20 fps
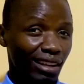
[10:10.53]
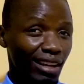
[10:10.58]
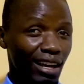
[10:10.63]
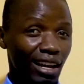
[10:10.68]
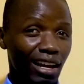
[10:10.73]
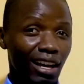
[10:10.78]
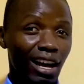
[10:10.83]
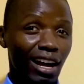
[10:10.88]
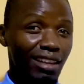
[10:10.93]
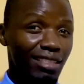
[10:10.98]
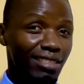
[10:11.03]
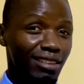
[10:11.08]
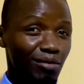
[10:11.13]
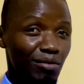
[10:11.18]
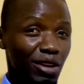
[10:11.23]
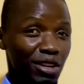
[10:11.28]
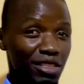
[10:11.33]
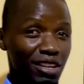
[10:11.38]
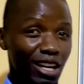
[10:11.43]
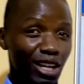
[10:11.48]
Yeah, I
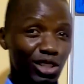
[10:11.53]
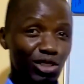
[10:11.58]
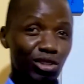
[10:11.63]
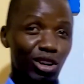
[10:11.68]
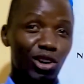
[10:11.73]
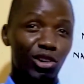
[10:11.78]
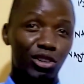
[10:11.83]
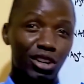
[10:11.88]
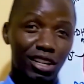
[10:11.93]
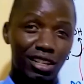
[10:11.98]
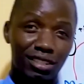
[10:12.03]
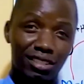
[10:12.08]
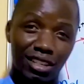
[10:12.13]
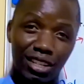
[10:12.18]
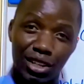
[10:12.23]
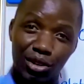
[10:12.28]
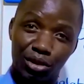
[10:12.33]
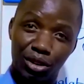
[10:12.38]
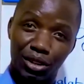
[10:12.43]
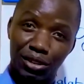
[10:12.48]
think that you are correct
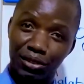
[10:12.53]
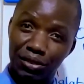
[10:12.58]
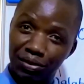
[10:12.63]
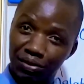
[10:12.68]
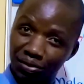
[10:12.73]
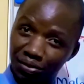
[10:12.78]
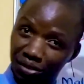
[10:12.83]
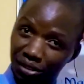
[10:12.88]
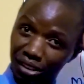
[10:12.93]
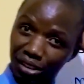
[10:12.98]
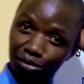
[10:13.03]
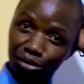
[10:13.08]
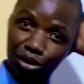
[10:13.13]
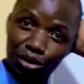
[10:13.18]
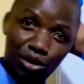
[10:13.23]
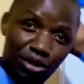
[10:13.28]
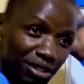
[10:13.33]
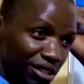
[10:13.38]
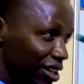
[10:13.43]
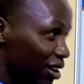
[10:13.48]
anyway,
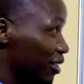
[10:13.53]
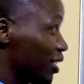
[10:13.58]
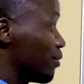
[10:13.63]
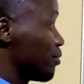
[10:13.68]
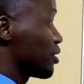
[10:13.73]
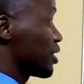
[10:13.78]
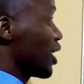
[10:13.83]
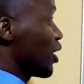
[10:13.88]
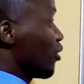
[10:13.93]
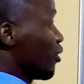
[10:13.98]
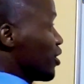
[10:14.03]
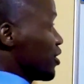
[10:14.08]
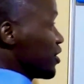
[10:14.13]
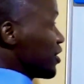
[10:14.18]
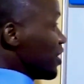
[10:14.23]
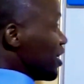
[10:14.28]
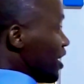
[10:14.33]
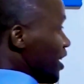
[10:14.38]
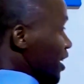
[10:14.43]
because the Krebs cycle is